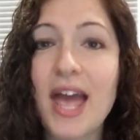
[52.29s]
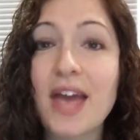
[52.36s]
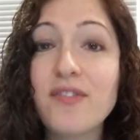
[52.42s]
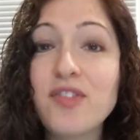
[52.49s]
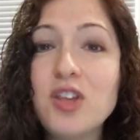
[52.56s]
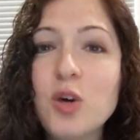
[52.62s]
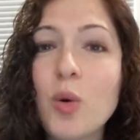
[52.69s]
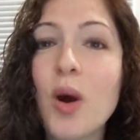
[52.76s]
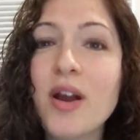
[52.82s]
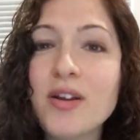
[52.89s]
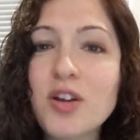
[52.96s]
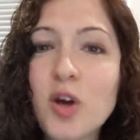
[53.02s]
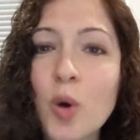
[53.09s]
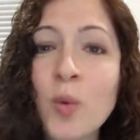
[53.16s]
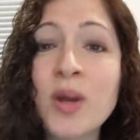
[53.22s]
if you
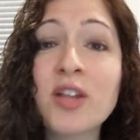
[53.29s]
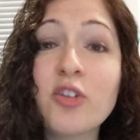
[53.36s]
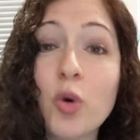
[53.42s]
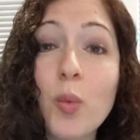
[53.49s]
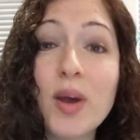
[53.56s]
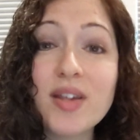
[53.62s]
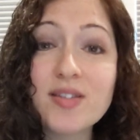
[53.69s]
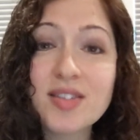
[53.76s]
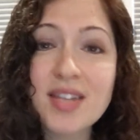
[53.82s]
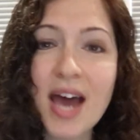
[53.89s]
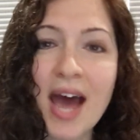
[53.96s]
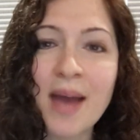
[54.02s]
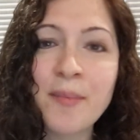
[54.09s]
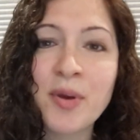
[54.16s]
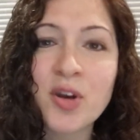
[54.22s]
are going to waste
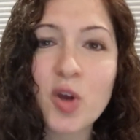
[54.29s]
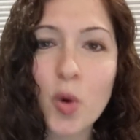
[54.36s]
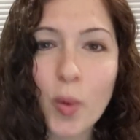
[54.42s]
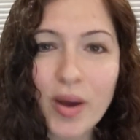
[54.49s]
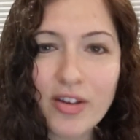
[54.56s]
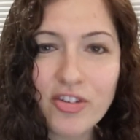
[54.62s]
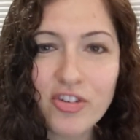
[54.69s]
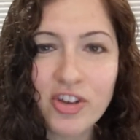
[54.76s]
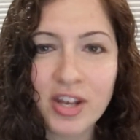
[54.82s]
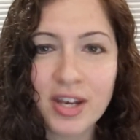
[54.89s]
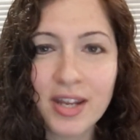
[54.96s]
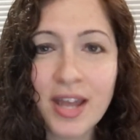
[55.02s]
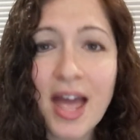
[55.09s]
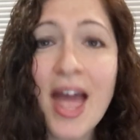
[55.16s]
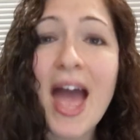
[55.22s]
time on a
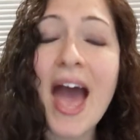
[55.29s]
question